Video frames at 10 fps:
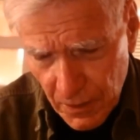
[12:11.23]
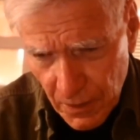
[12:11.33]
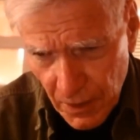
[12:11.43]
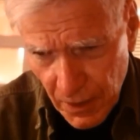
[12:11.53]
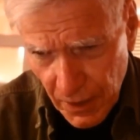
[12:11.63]

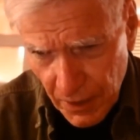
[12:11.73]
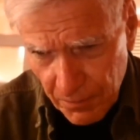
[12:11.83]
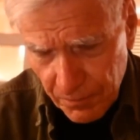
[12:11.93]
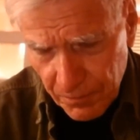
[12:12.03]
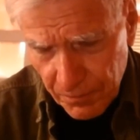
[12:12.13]
Um,
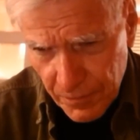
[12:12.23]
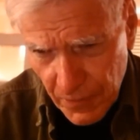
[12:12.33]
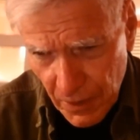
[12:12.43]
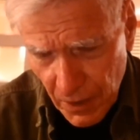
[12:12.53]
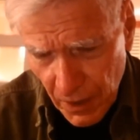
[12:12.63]

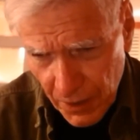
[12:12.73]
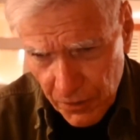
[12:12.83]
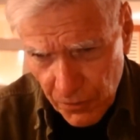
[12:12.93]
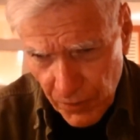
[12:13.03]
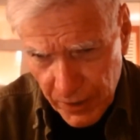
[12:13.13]
other
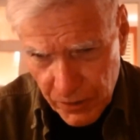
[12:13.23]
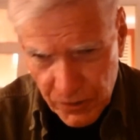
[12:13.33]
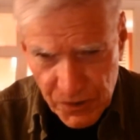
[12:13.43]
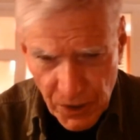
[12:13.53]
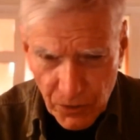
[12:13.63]
writers,
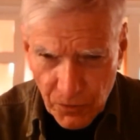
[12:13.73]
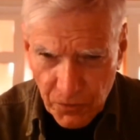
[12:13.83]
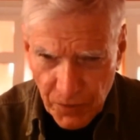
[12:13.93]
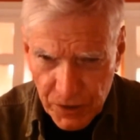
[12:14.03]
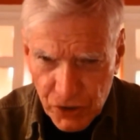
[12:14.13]
Otto
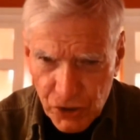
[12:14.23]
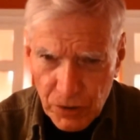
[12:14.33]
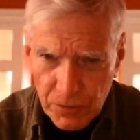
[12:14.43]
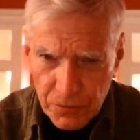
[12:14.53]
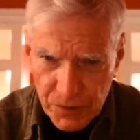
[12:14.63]
Fenichel,
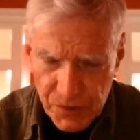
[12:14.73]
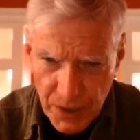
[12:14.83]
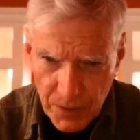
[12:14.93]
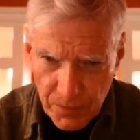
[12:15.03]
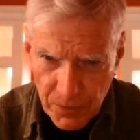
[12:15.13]
for
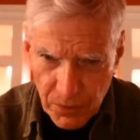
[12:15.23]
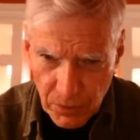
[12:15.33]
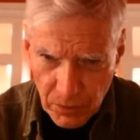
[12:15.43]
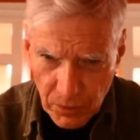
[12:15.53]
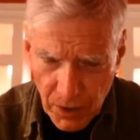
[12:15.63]

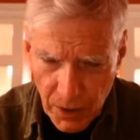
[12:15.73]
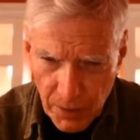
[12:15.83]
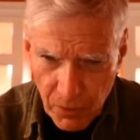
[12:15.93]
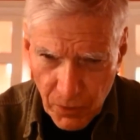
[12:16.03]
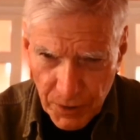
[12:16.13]
example, uh,
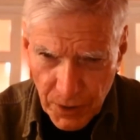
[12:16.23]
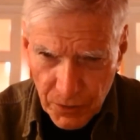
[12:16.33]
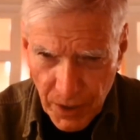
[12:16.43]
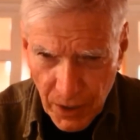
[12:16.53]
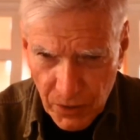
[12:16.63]
point out
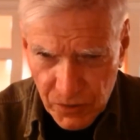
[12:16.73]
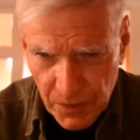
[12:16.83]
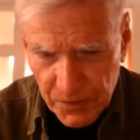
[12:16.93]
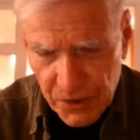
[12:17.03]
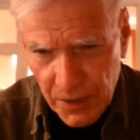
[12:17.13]
how
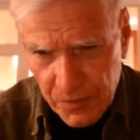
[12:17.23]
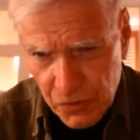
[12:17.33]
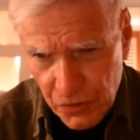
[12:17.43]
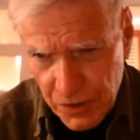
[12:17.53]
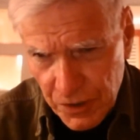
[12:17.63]
sometimes
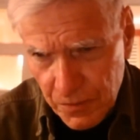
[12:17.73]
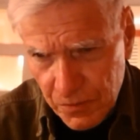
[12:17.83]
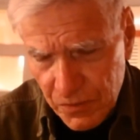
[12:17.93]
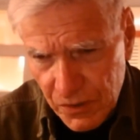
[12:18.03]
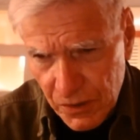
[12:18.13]

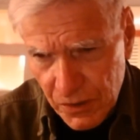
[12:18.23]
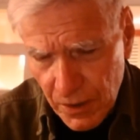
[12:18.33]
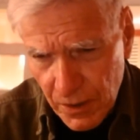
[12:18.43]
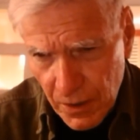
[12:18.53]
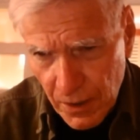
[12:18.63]
dreams
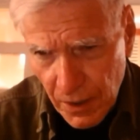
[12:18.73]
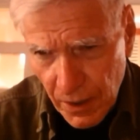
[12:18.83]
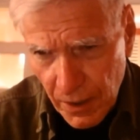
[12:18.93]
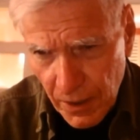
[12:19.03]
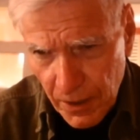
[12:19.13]

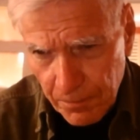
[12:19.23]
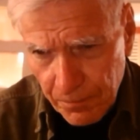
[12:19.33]
um,